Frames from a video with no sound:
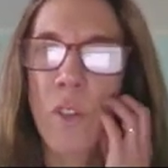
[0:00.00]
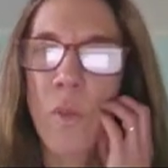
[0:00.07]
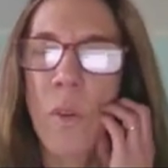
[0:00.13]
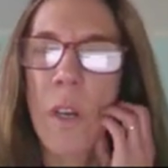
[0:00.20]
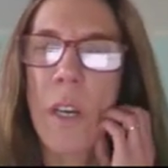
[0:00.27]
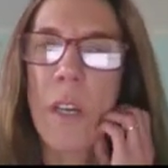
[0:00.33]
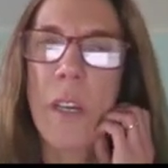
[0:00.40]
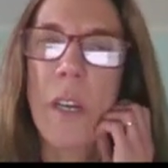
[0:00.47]
to
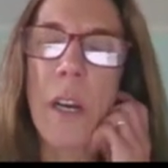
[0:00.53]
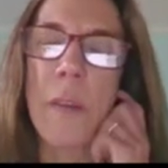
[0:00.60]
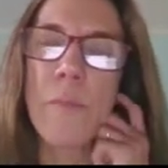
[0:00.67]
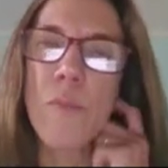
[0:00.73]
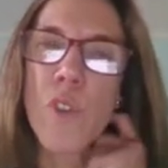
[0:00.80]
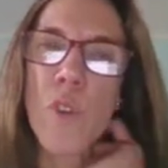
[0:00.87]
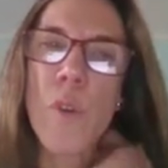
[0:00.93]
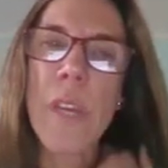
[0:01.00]
a
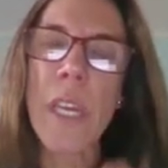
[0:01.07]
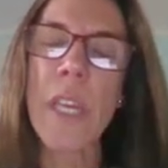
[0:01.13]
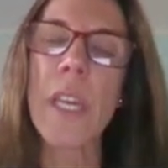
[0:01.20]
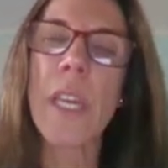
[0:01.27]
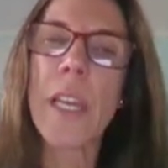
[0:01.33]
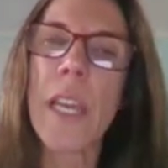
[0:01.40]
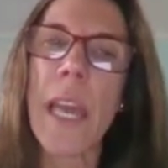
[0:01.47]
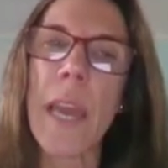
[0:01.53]

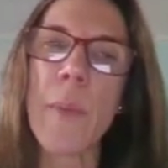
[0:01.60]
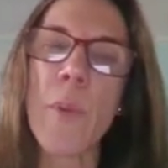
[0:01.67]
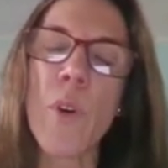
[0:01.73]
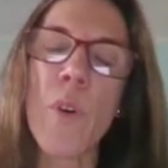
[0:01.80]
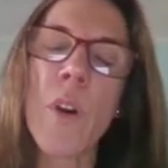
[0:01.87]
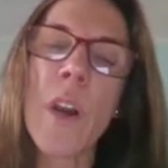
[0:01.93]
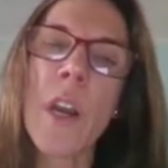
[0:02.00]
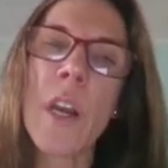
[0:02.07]
2EE
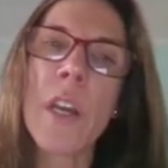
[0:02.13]
label